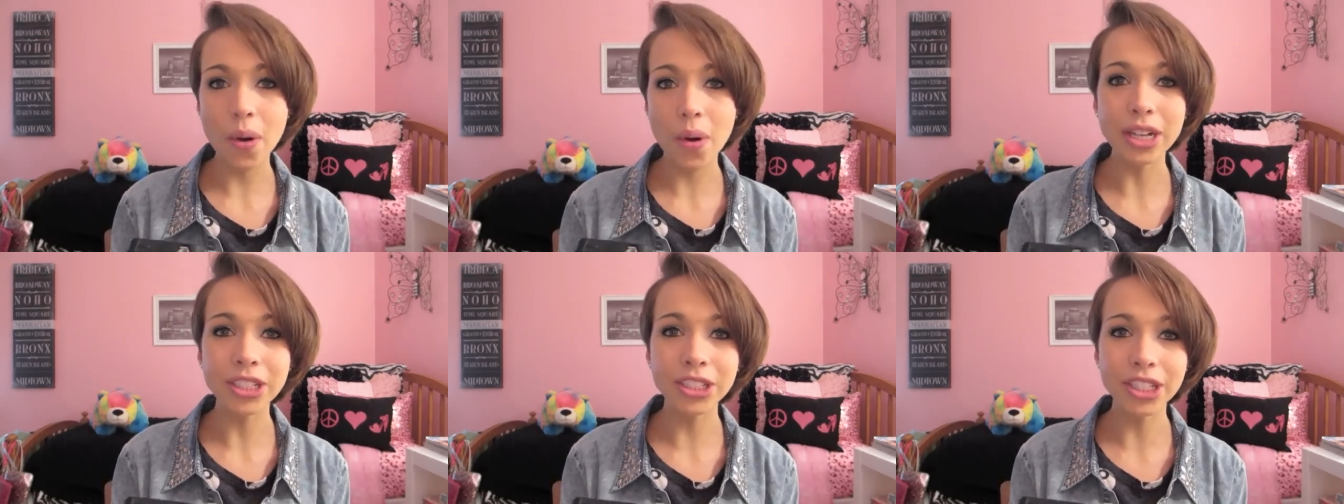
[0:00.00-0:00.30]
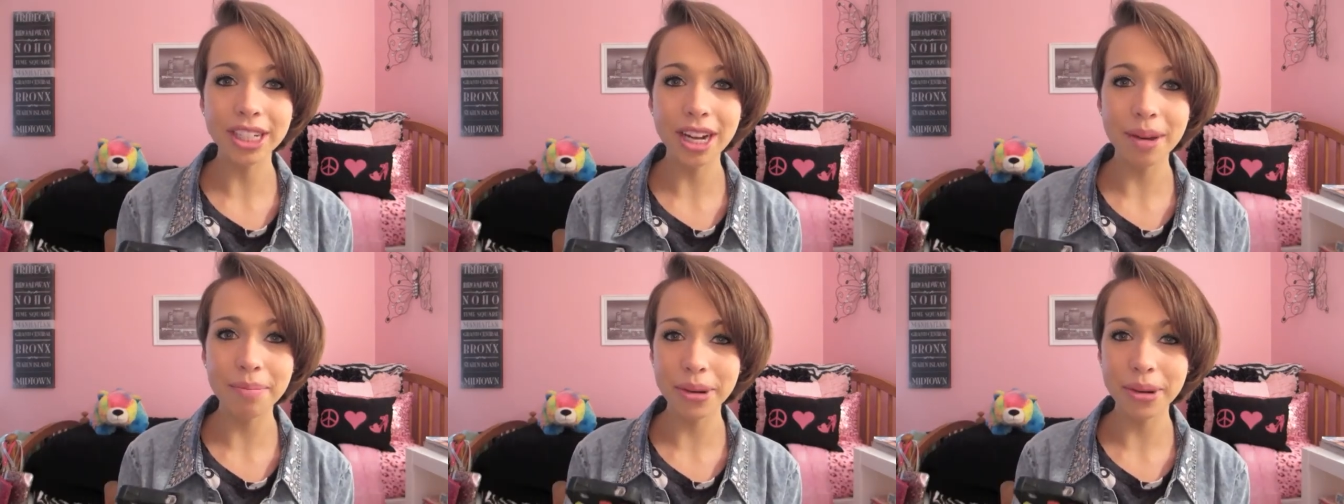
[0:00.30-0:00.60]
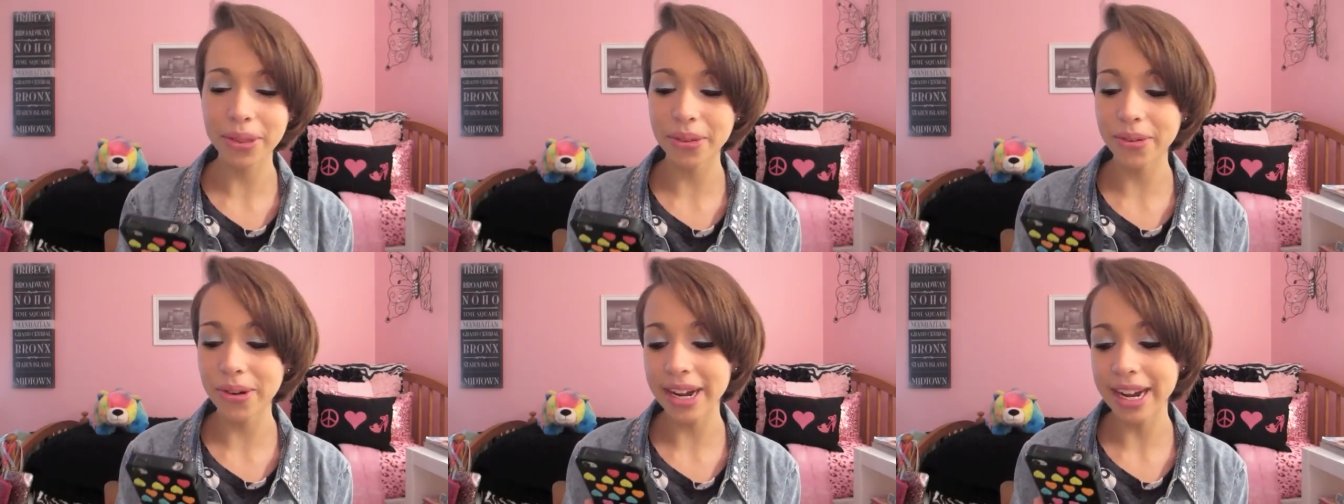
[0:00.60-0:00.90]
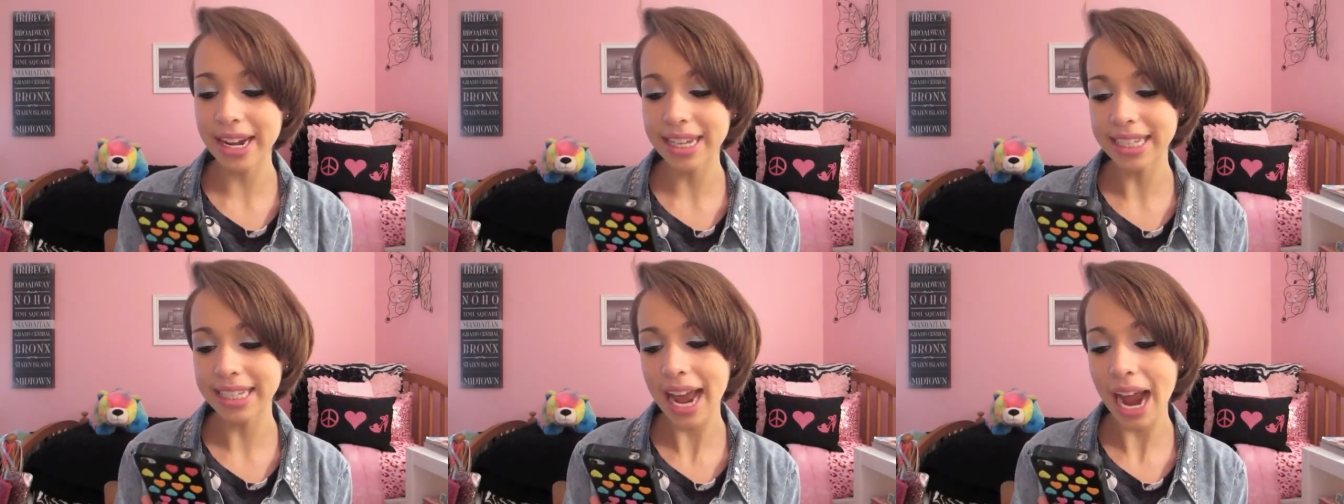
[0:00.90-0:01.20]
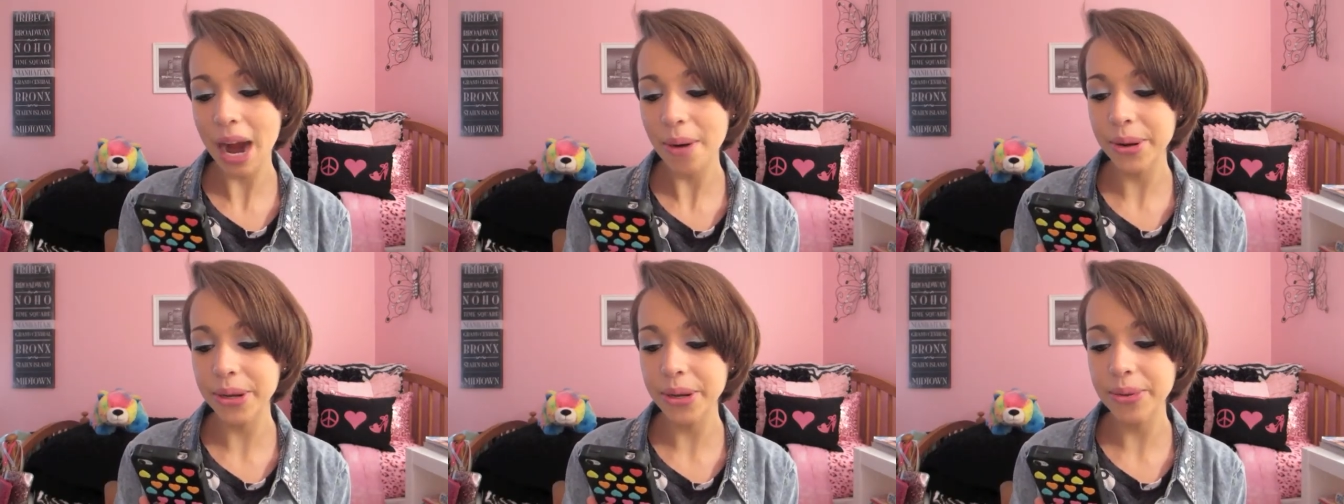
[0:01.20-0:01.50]
Question number three is
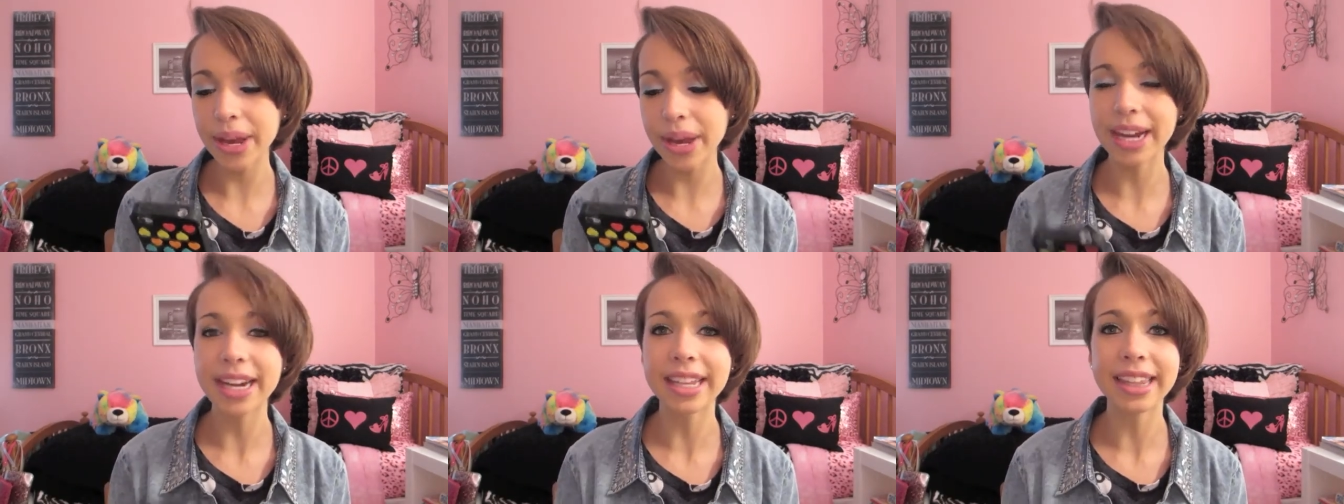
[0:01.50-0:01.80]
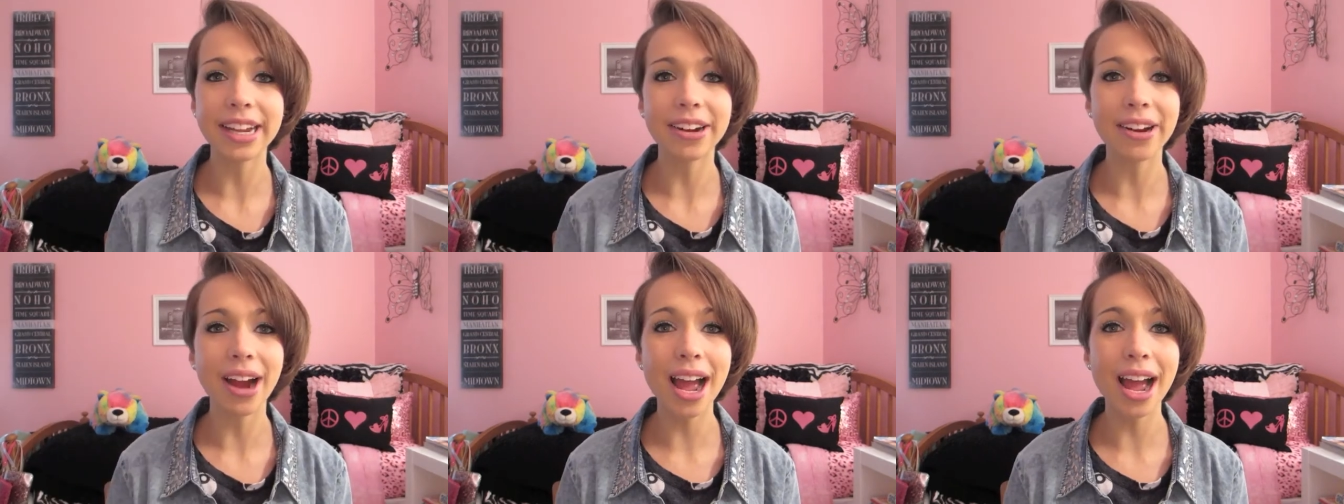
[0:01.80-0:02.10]
how are you getting there?